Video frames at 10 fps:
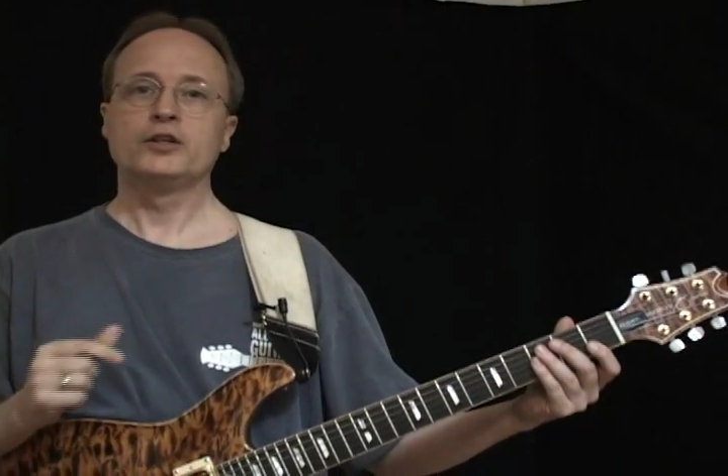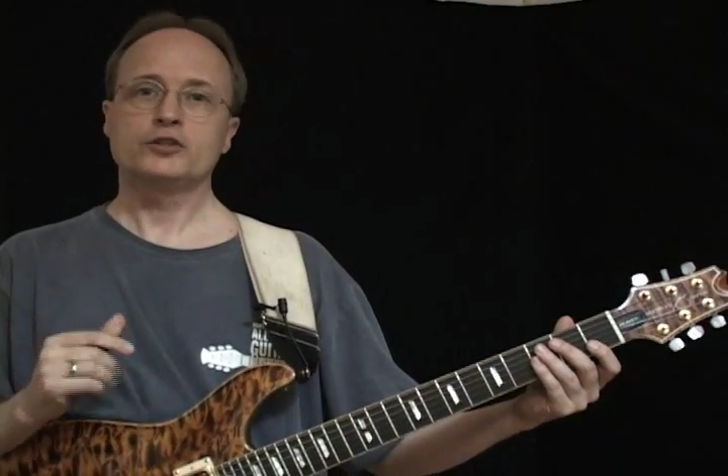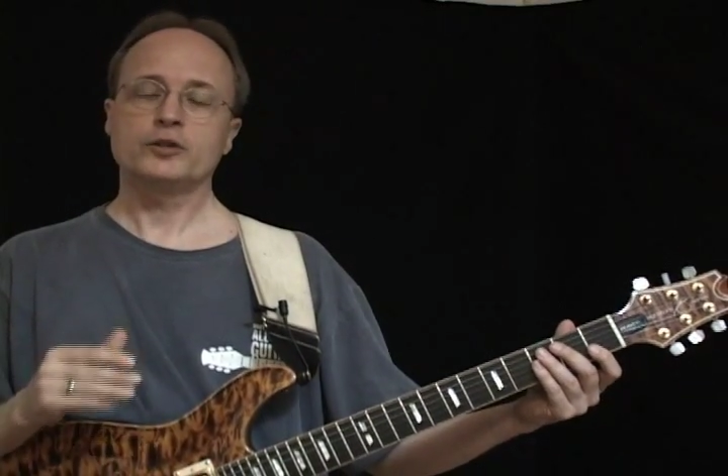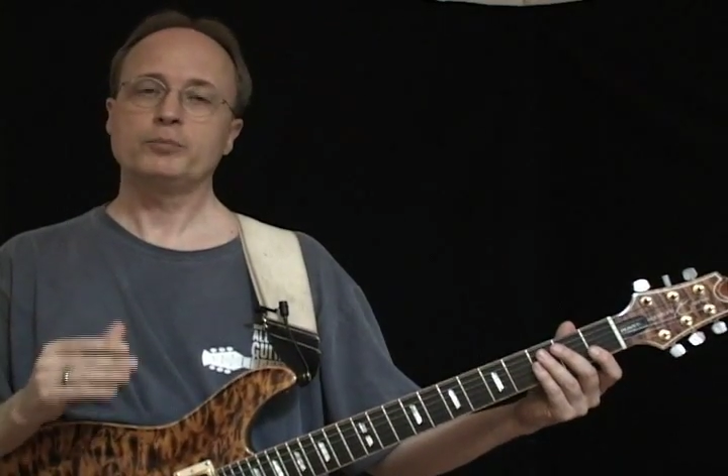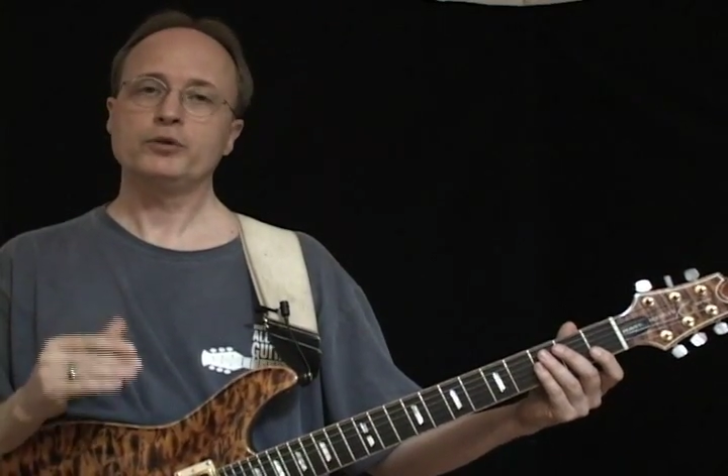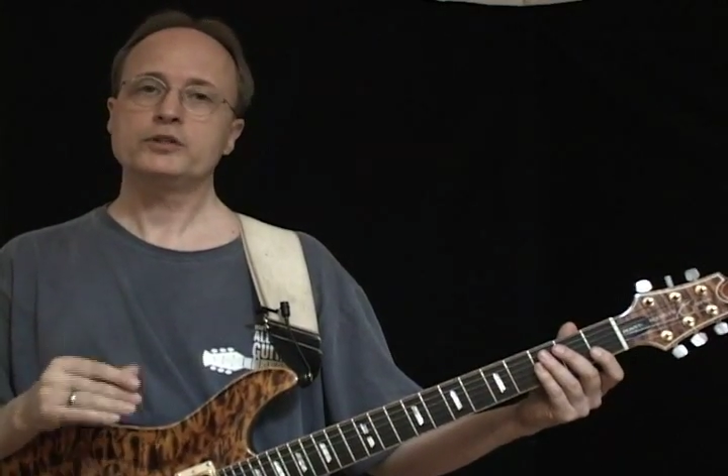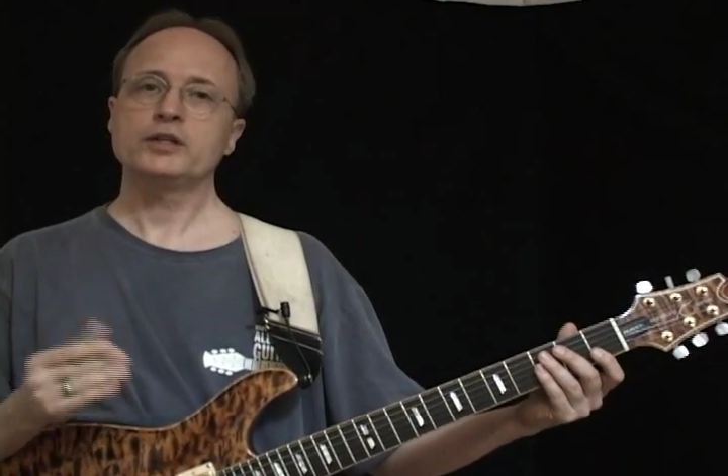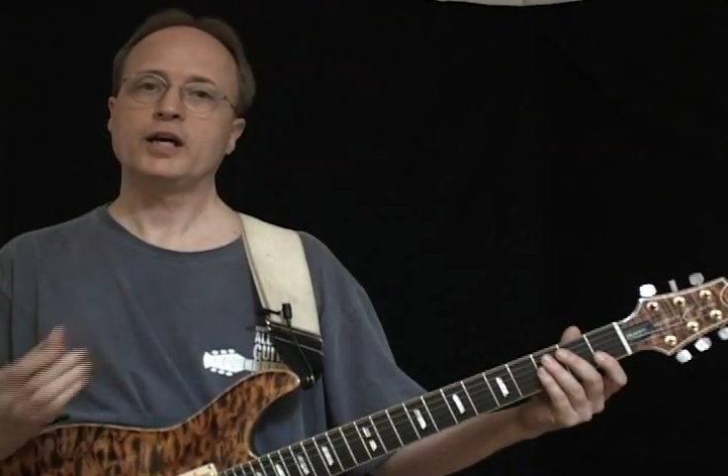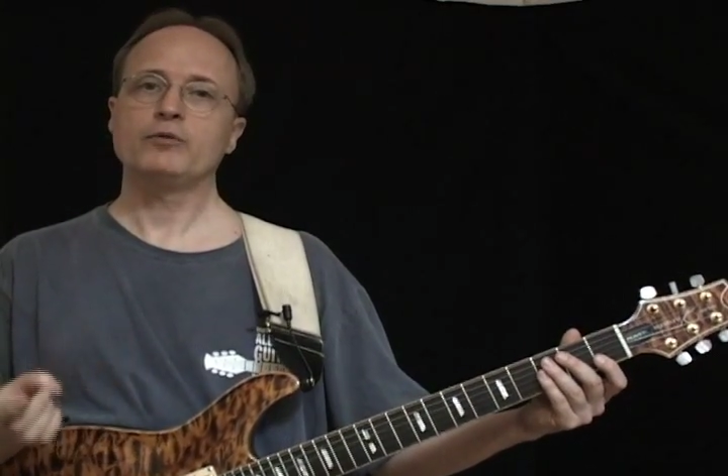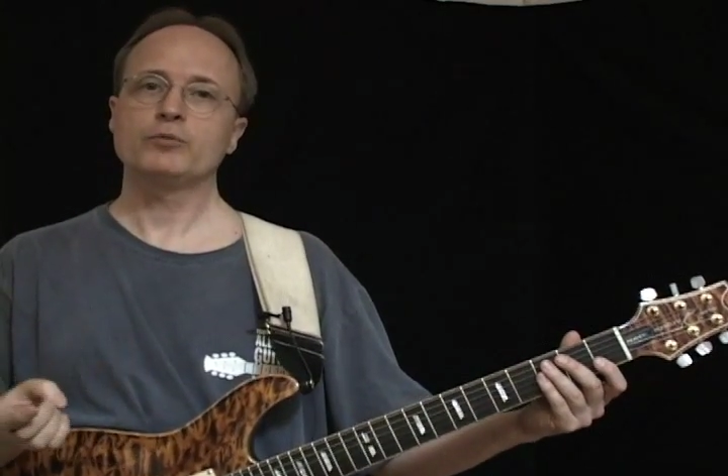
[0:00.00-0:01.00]
So the books
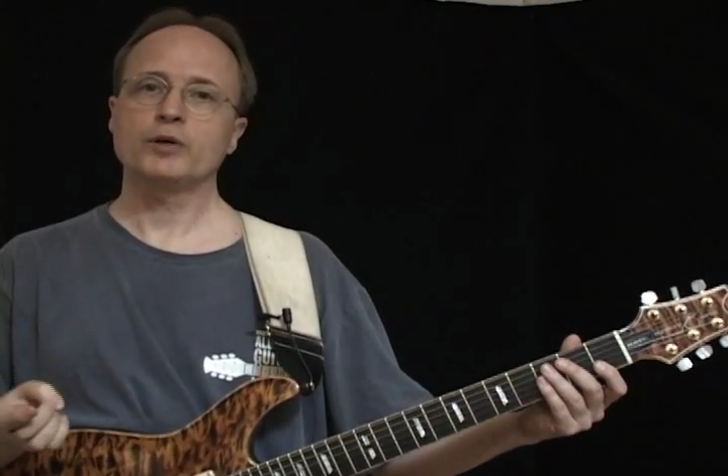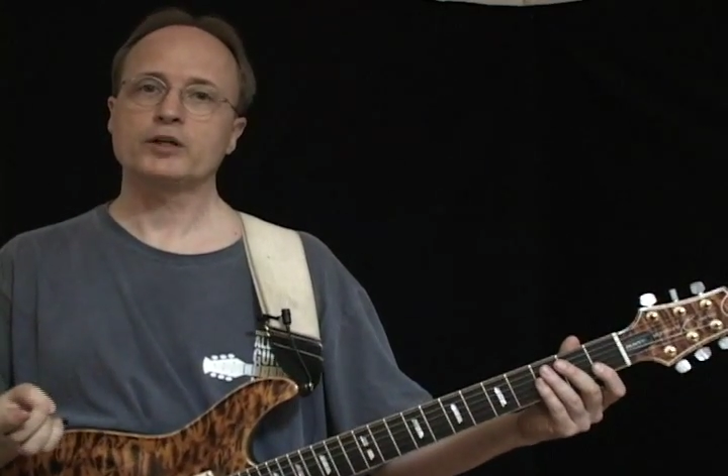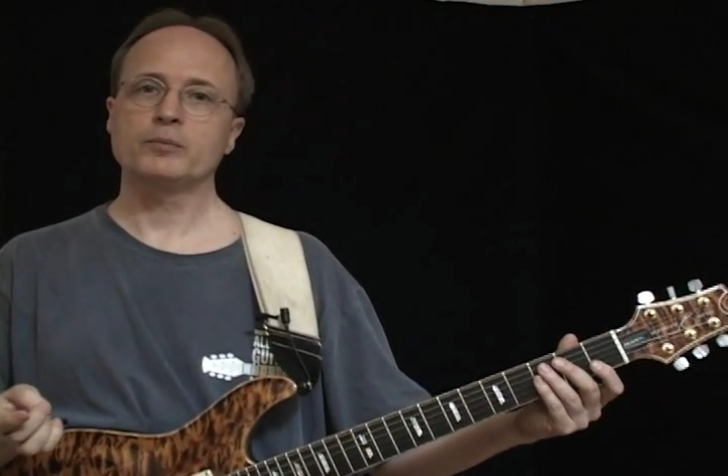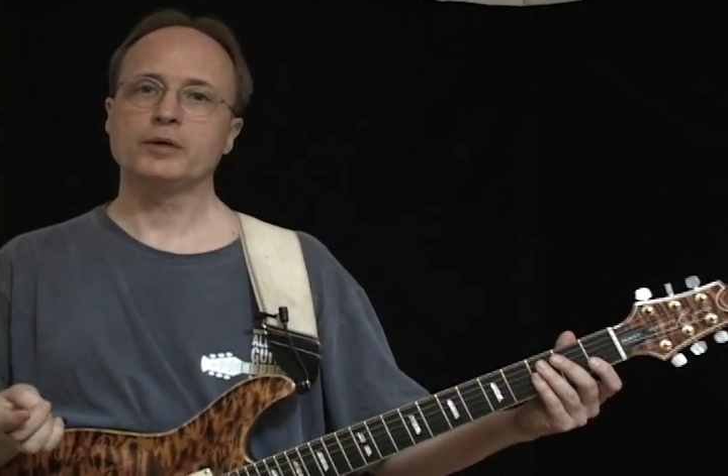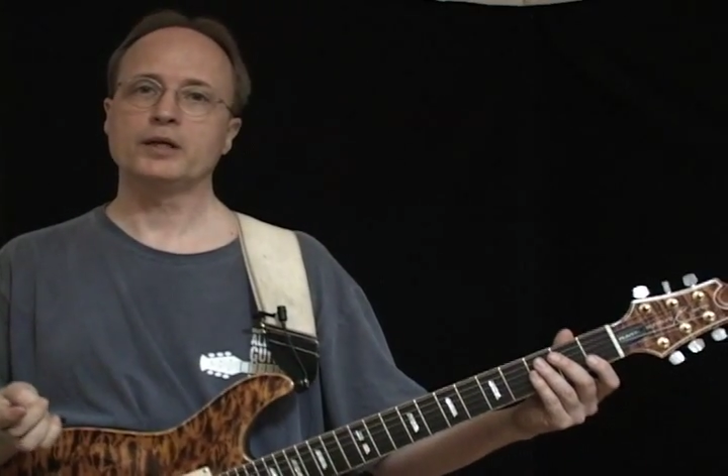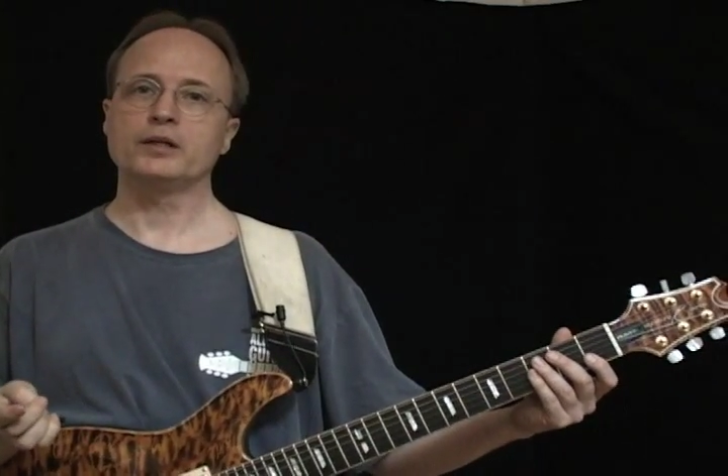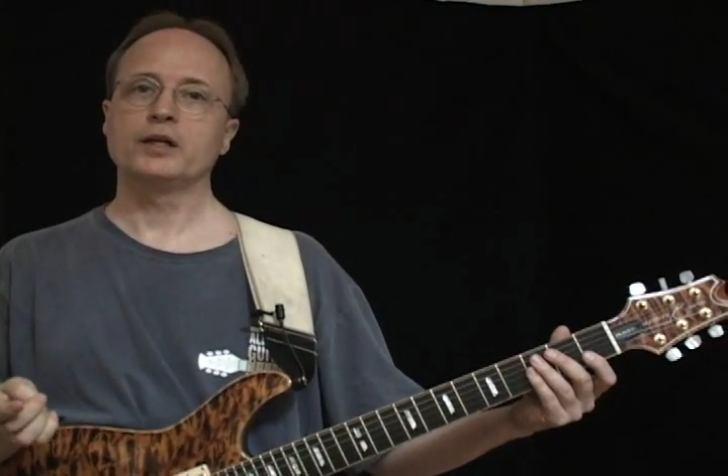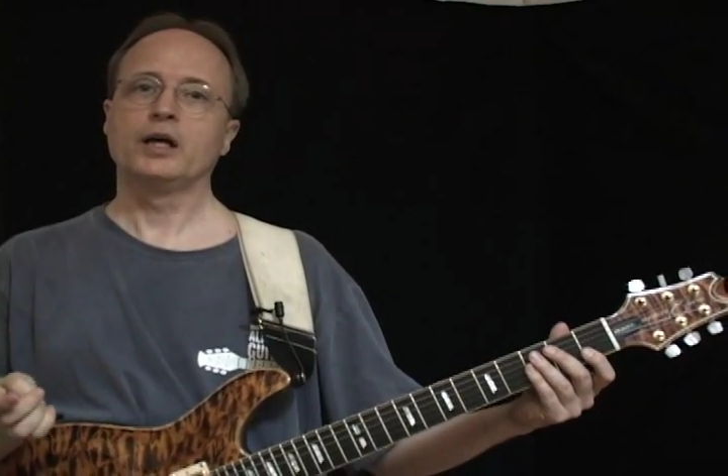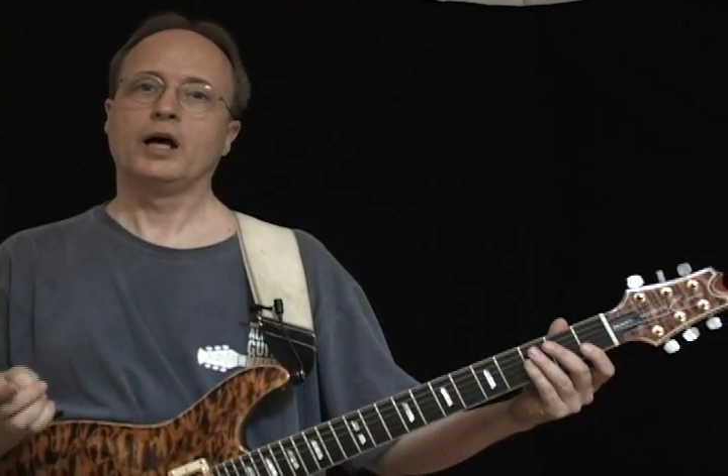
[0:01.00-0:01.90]
that I would recommend